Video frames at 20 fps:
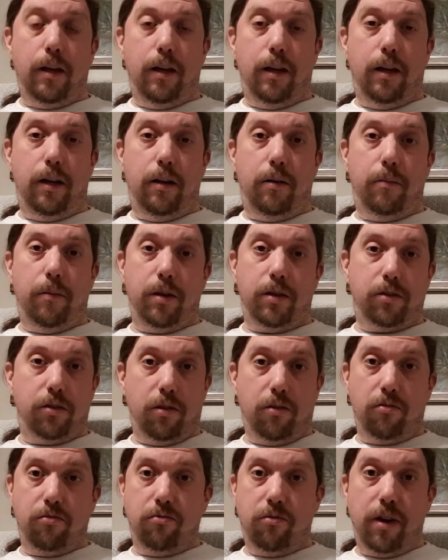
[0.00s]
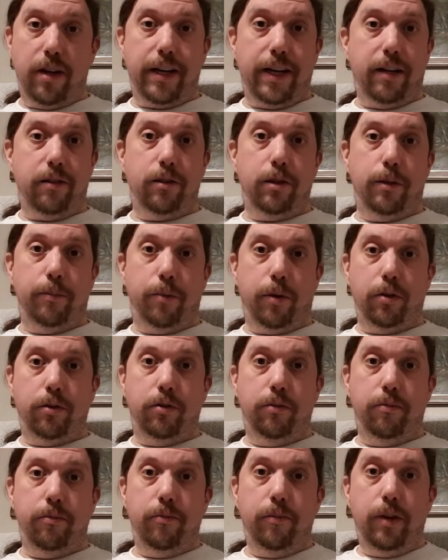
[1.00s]
I scrolled right down to the
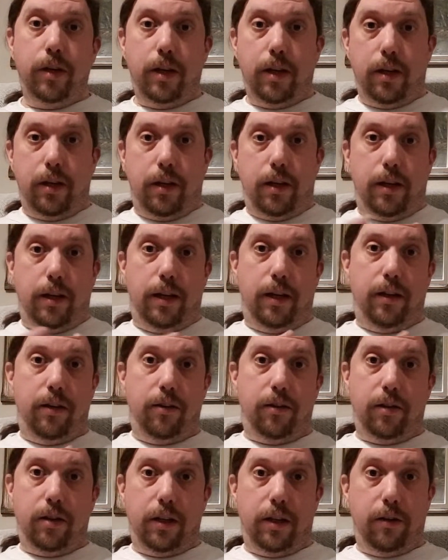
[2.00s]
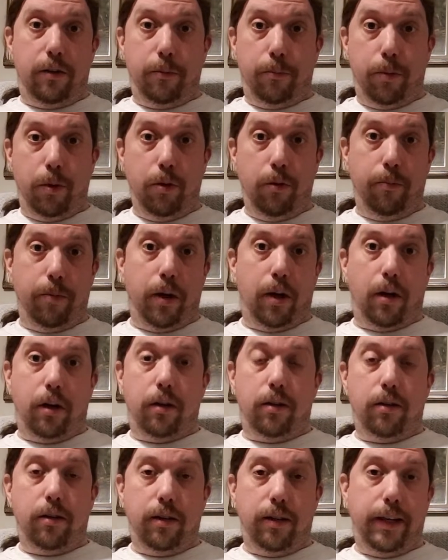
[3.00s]
bottom, and there's a blue
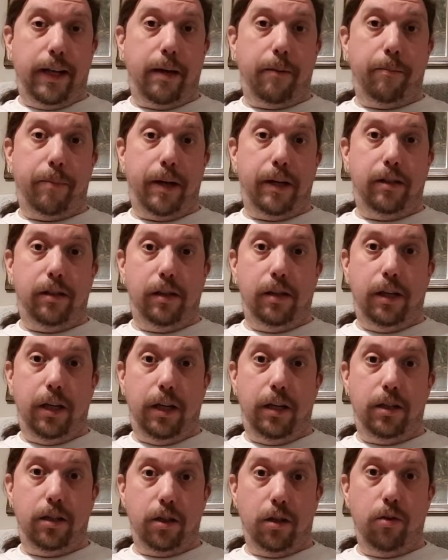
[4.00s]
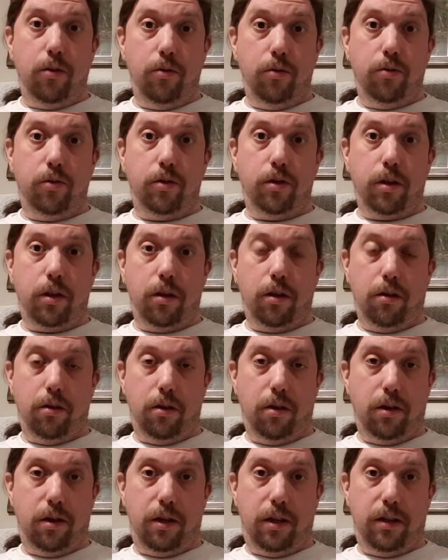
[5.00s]
bar, and that basically shows,
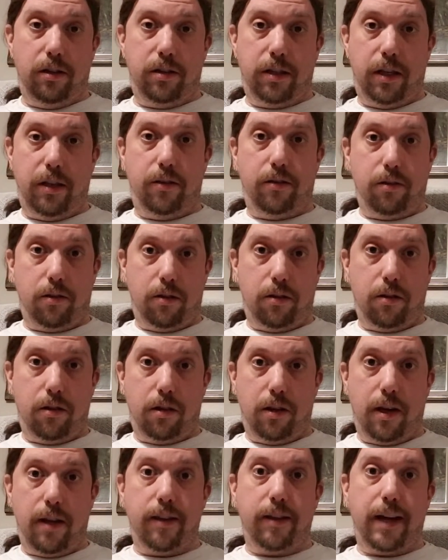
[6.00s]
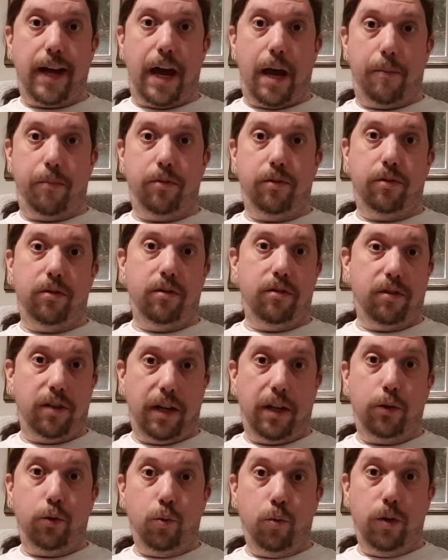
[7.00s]
it says other apps. So
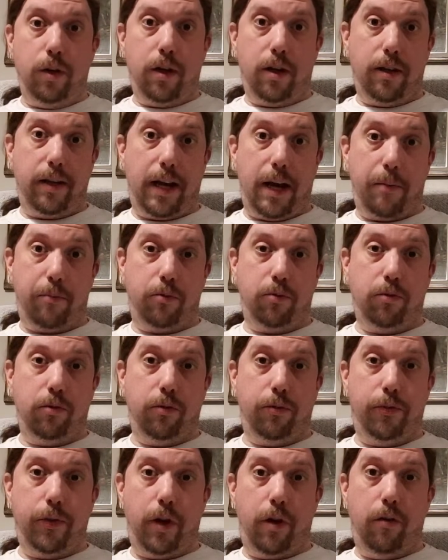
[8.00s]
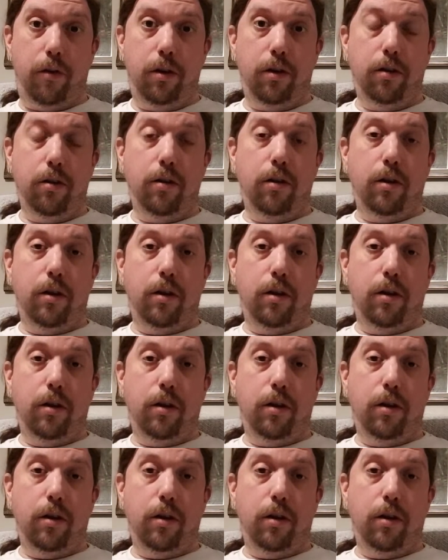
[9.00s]
that's all the other apps on your phone,